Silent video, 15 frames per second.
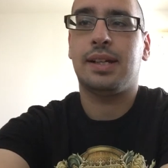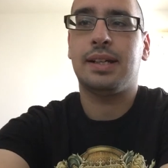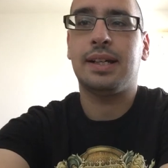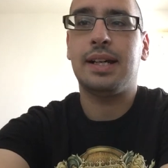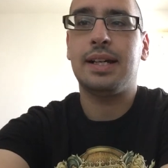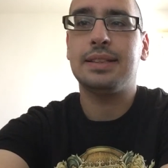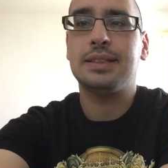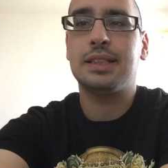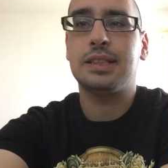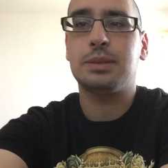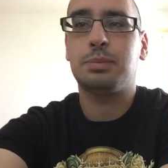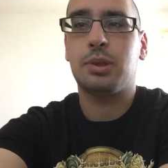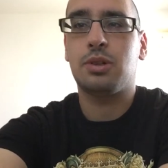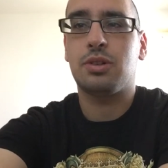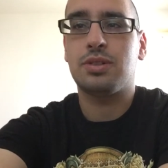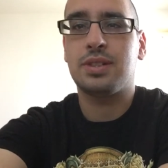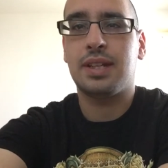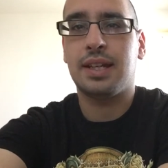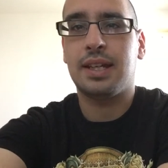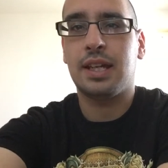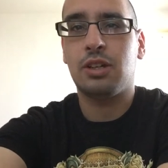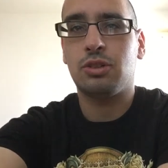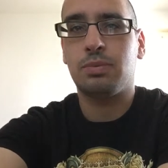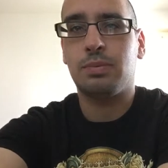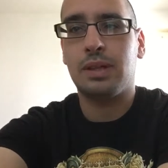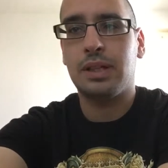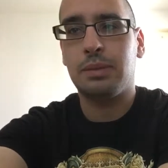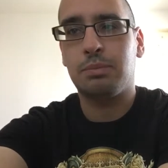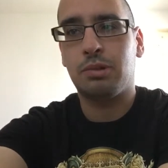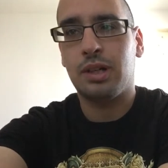a crisis because they cannot
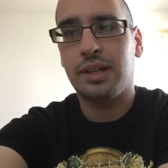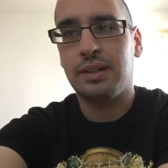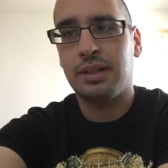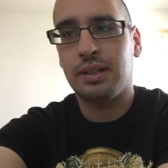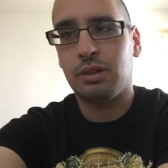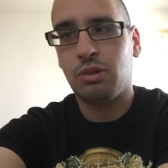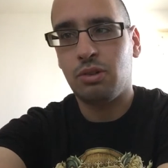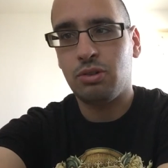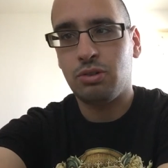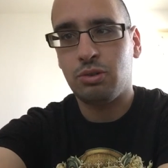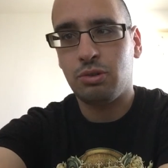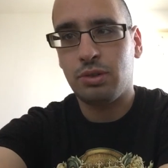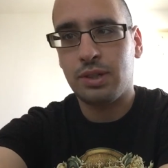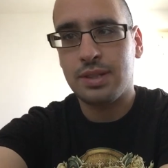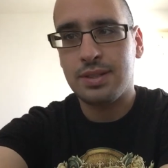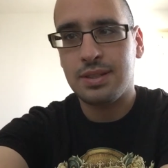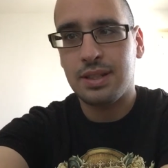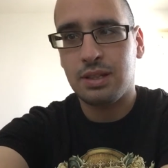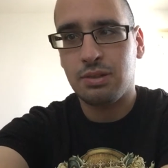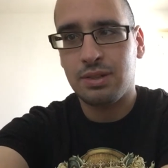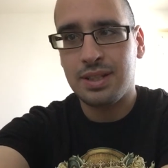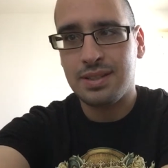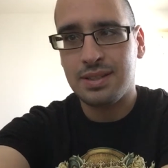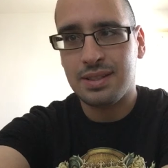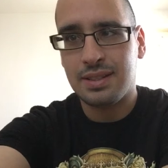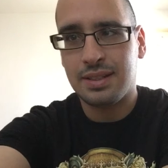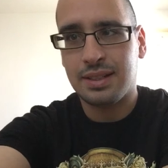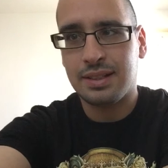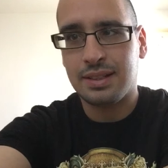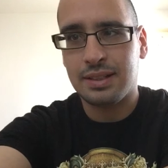manipulate their own currency to lessen
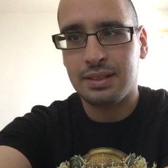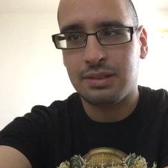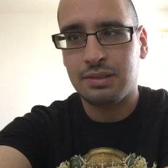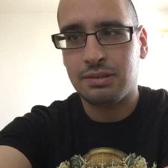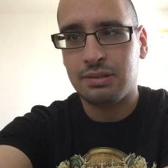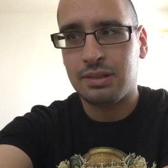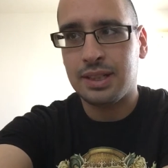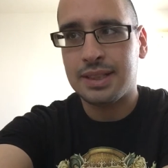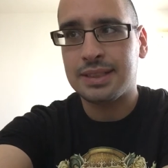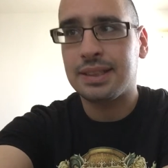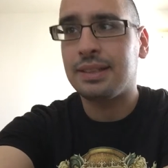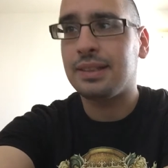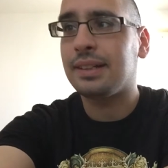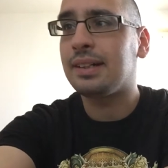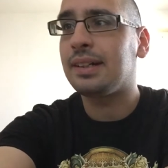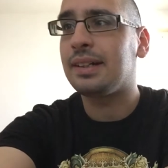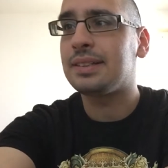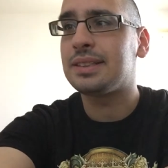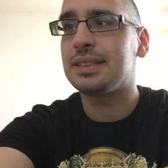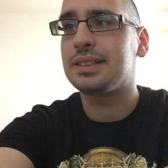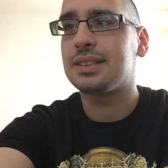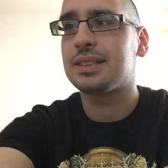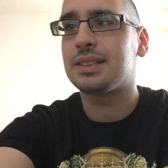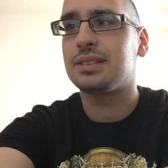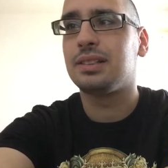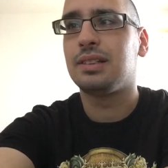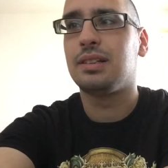the, to lessen the crisis